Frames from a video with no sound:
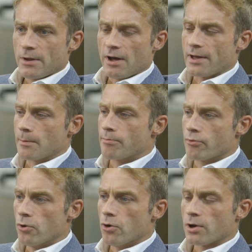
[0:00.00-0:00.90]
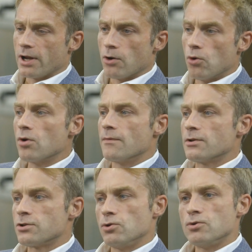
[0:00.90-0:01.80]
I think broadly all of
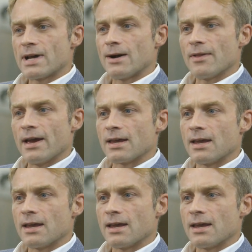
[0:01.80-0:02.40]
the tools out there